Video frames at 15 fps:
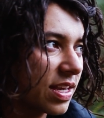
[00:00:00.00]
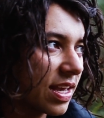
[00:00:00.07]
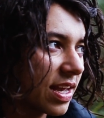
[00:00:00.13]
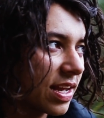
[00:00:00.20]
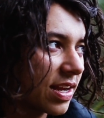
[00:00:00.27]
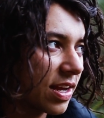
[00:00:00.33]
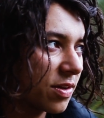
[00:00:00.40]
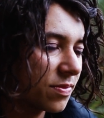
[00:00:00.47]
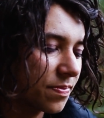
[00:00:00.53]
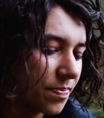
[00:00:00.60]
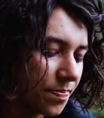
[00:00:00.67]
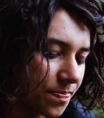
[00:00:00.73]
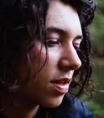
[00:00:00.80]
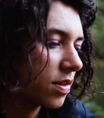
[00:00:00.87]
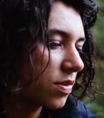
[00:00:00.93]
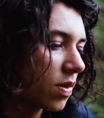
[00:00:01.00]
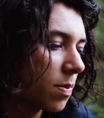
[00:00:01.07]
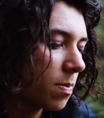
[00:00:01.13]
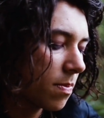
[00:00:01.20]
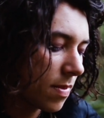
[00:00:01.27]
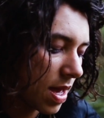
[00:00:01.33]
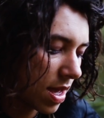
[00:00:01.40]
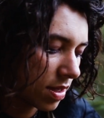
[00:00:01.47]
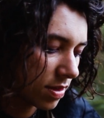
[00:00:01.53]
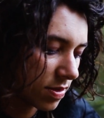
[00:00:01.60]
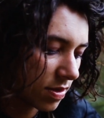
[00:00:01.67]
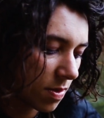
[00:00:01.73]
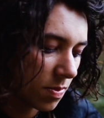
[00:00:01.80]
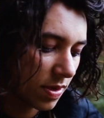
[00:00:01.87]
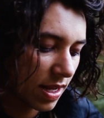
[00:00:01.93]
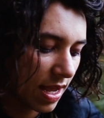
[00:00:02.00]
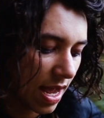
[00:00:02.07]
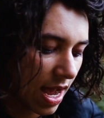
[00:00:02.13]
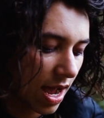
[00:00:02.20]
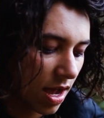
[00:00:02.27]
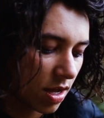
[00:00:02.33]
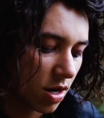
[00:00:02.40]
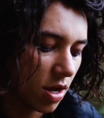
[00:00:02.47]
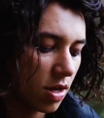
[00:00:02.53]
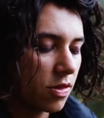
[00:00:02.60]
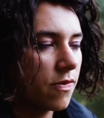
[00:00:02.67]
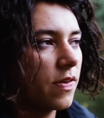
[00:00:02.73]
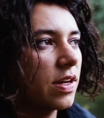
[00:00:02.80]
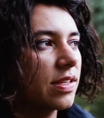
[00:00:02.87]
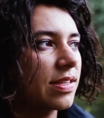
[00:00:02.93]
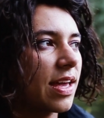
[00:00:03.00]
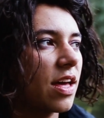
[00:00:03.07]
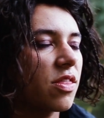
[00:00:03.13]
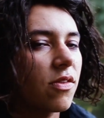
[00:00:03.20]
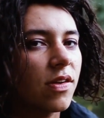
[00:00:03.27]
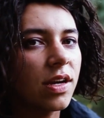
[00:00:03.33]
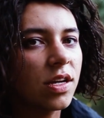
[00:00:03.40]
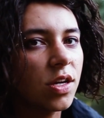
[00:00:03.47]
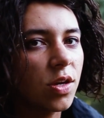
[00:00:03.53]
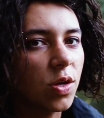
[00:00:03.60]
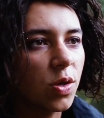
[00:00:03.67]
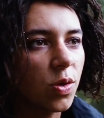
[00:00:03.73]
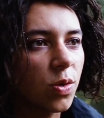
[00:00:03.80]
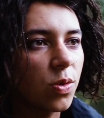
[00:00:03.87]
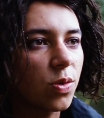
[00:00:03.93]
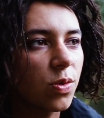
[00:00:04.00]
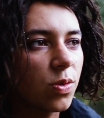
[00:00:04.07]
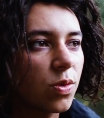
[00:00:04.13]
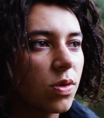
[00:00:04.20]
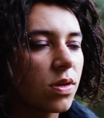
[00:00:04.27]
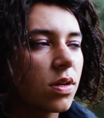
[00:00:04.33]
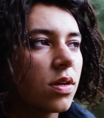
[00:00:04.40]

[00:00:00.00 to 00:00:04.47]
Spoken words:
a year now. So I met somebody at an Earth First gathering who